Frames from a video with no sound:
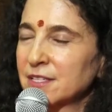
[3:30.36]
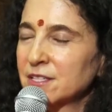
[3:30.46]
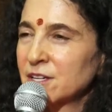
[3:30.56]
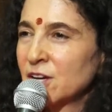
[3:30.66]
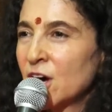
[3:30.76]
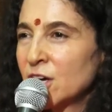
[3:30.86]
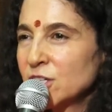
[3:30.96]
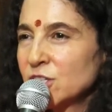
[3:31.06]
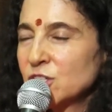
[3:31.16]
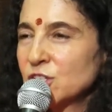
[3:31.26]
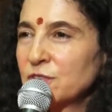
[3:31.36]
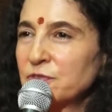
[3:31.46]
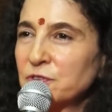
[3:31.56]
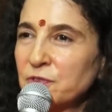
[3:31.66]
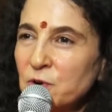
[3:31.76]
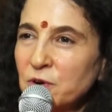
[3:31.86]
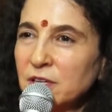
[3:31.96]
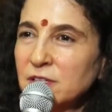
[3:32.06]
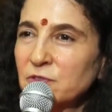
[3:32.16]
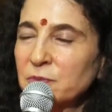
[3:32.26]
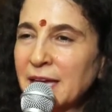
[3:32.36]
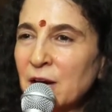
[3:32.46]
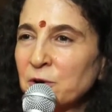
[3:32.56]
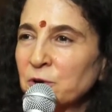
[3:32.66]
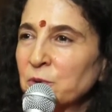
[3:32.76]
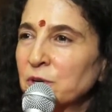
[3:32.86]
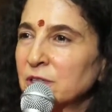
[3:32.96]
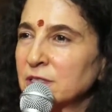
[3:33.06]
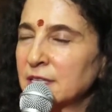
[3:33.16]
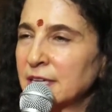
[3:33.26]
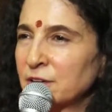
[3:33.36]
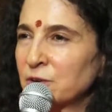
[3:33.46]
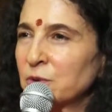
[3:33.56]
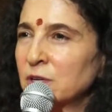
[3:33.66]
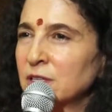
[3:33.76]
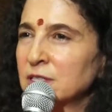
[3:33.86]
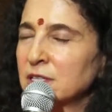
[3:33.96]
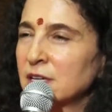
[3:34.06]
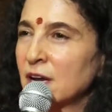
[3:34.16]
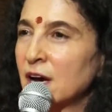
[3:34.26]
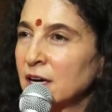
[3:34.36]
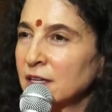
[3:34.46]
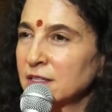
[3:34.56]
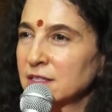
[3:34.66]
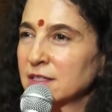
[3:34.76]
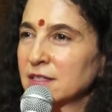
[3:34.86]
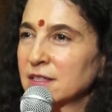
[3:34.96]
to not shift focus from the outer world to the inner world, to not